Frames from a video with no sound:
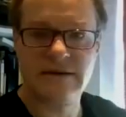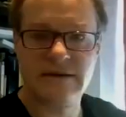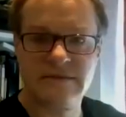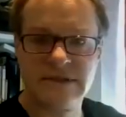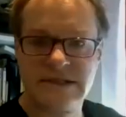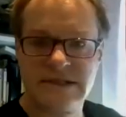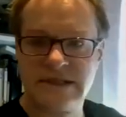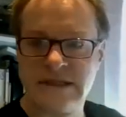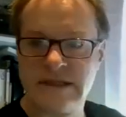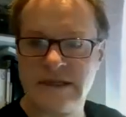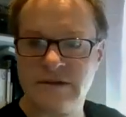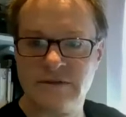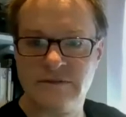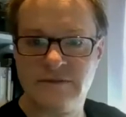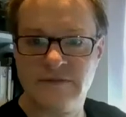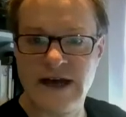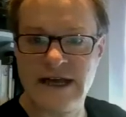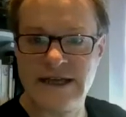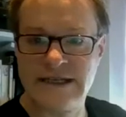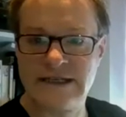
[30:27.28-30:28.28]
was an
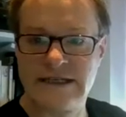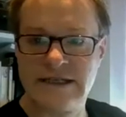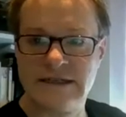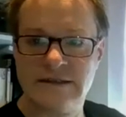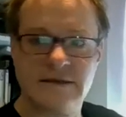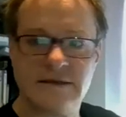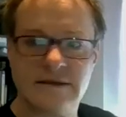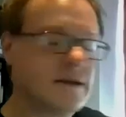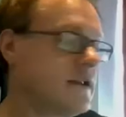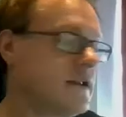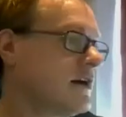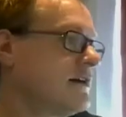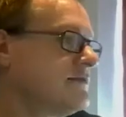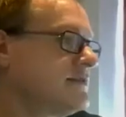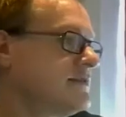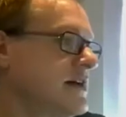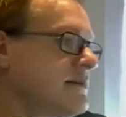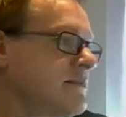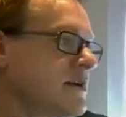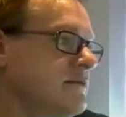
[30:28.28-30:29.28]
ill-fated live
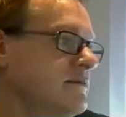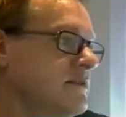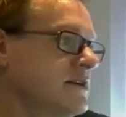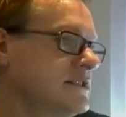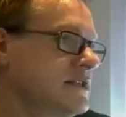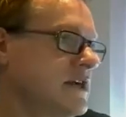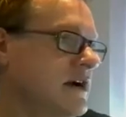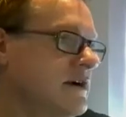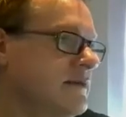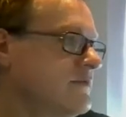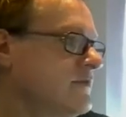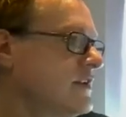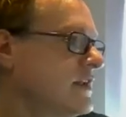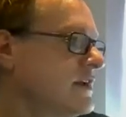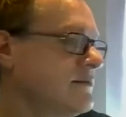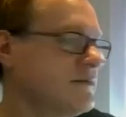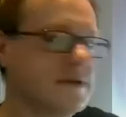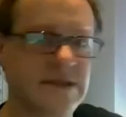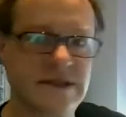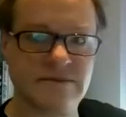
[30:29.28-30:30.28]
demo, which hopefully
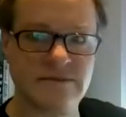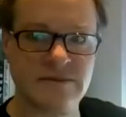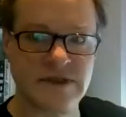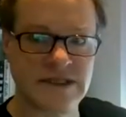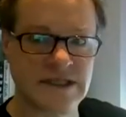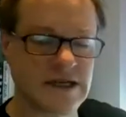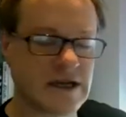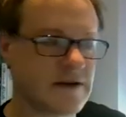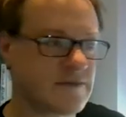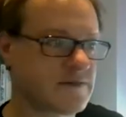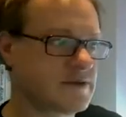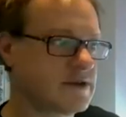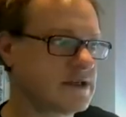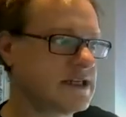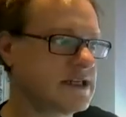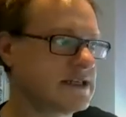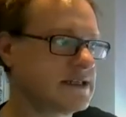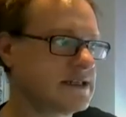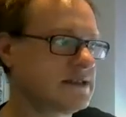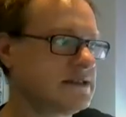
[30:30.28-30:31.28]
was enough to at
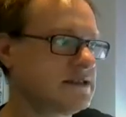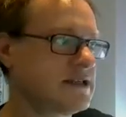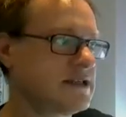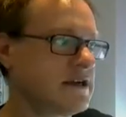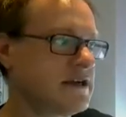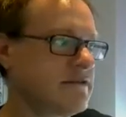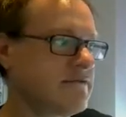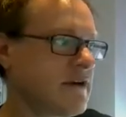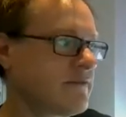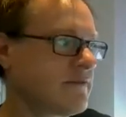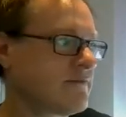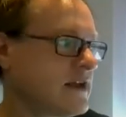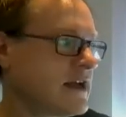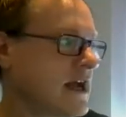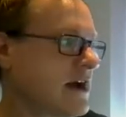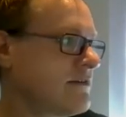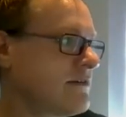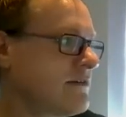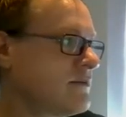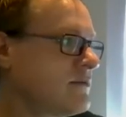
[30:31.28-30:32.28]
least show you roughly
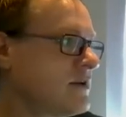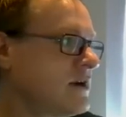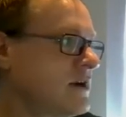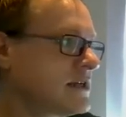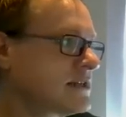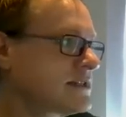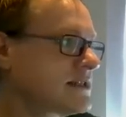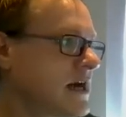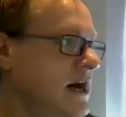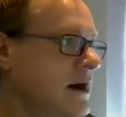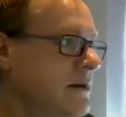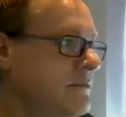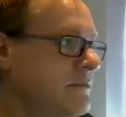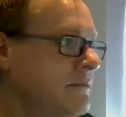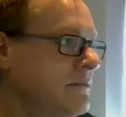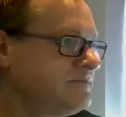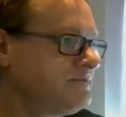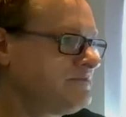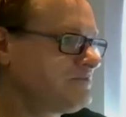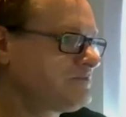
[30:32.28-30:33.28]
how it works.
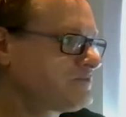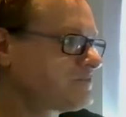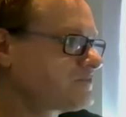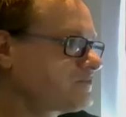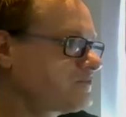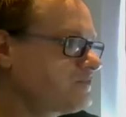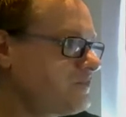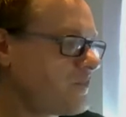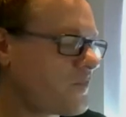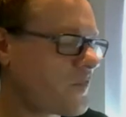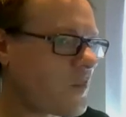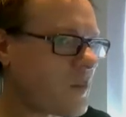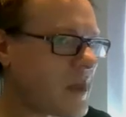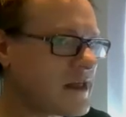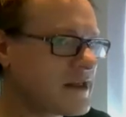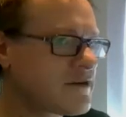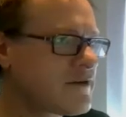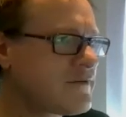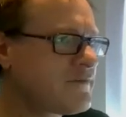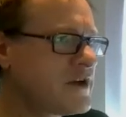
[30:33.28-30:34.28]
There are
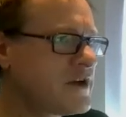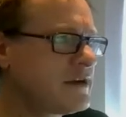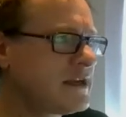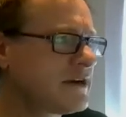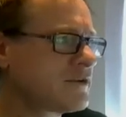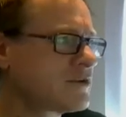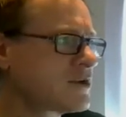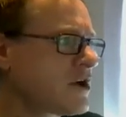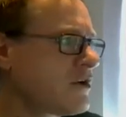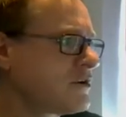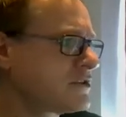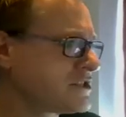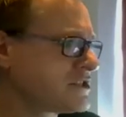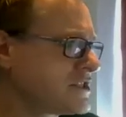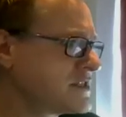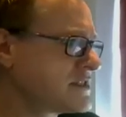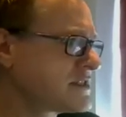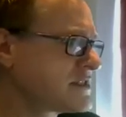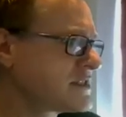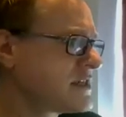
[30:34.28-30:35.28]
a few little
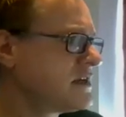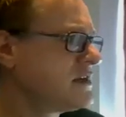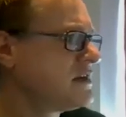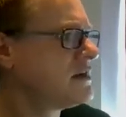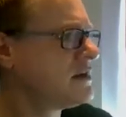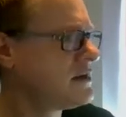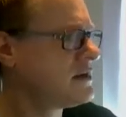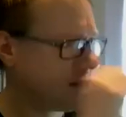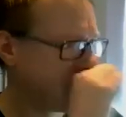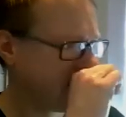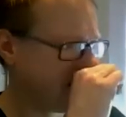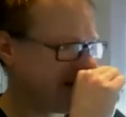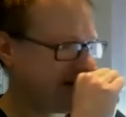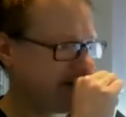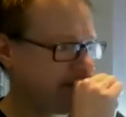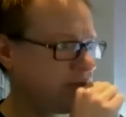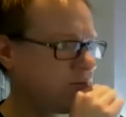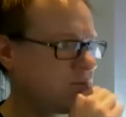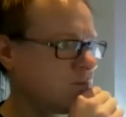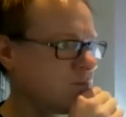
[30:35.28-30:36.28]
gotchas
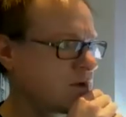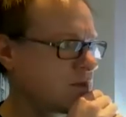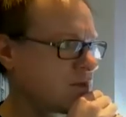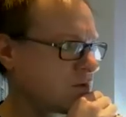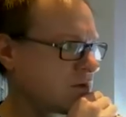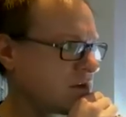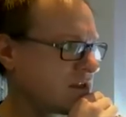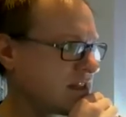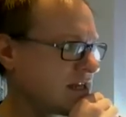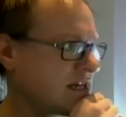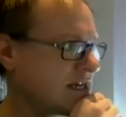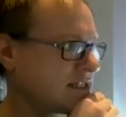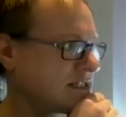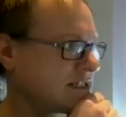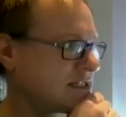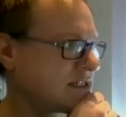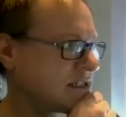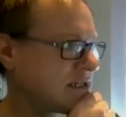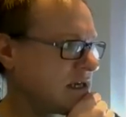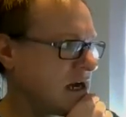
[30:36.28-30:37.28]
with all of
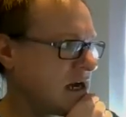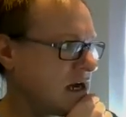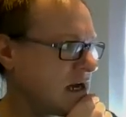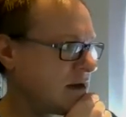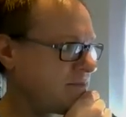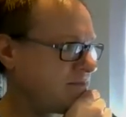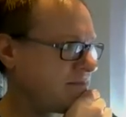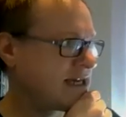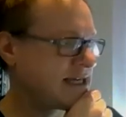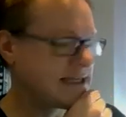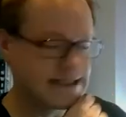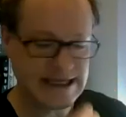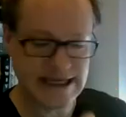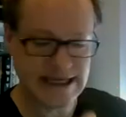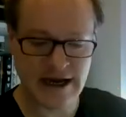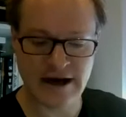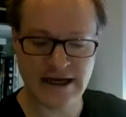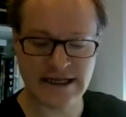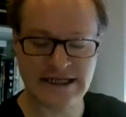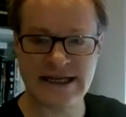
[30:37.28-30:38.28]
this. PC
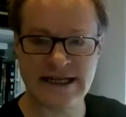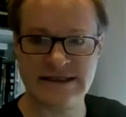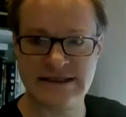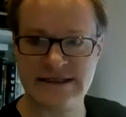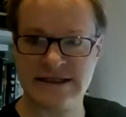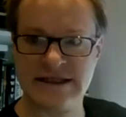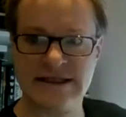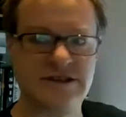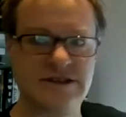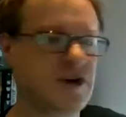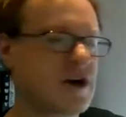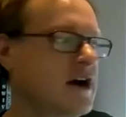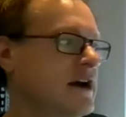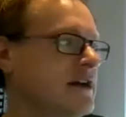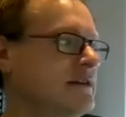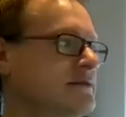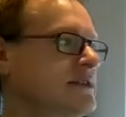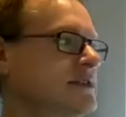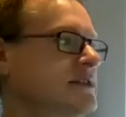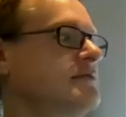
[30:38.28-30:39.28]
high density
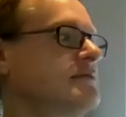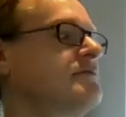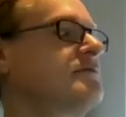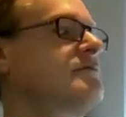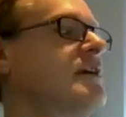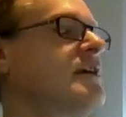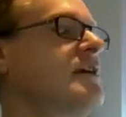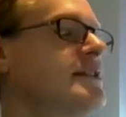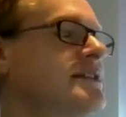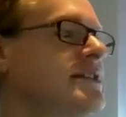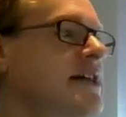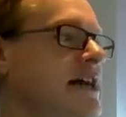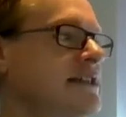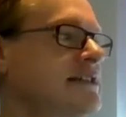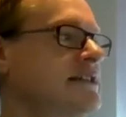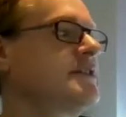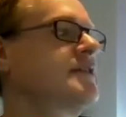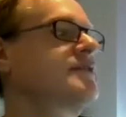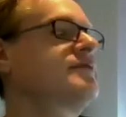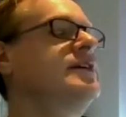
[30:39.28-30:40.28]
drives rotate
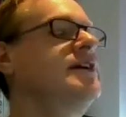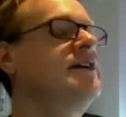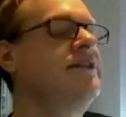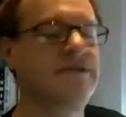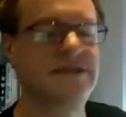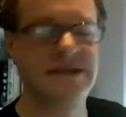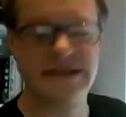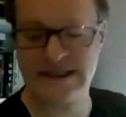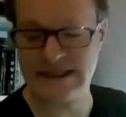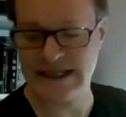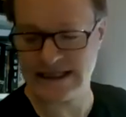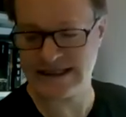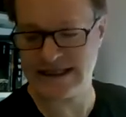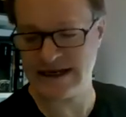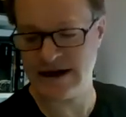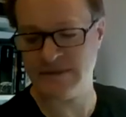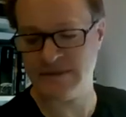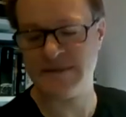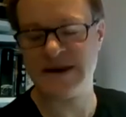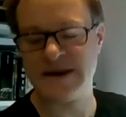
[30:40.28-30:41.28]
at 360
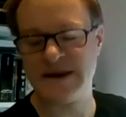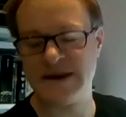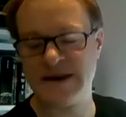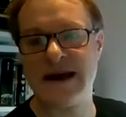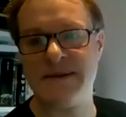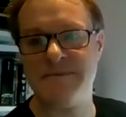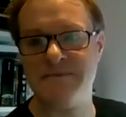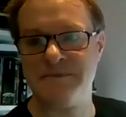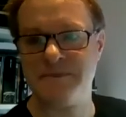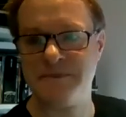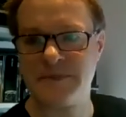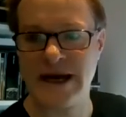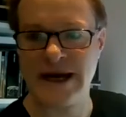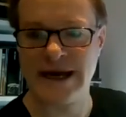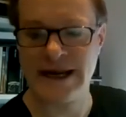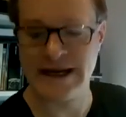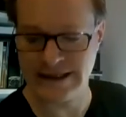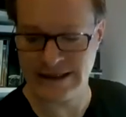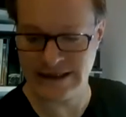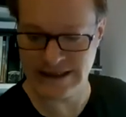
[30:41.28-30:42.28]
RPM,
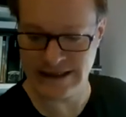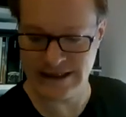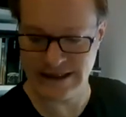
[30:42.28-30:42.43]
and